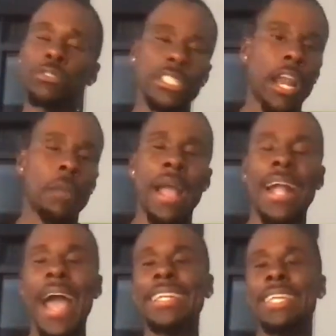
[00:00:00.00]
Shout out my
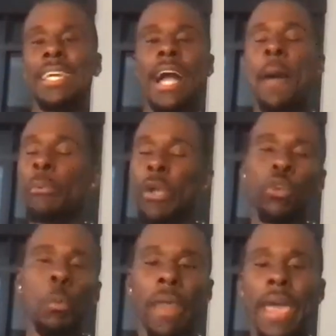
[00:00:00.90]
guy, Dion, brand new
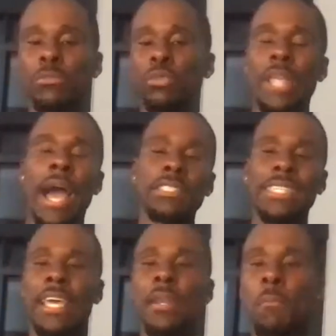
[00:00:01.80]
Platinum 2000
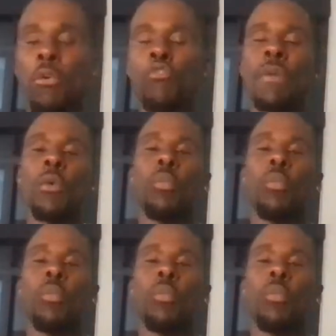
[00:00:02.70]
in the movement.